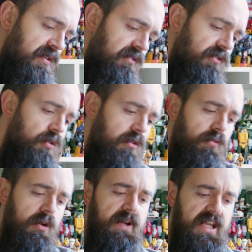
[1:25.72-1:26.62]
2 to
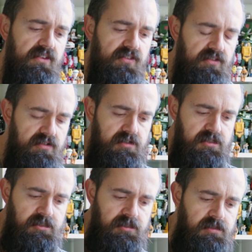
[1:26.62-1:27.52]
3 weeks,
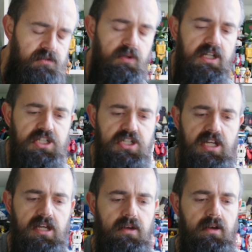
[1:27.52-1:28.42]
which
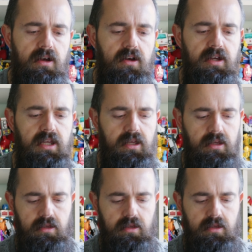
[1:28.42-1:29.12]
I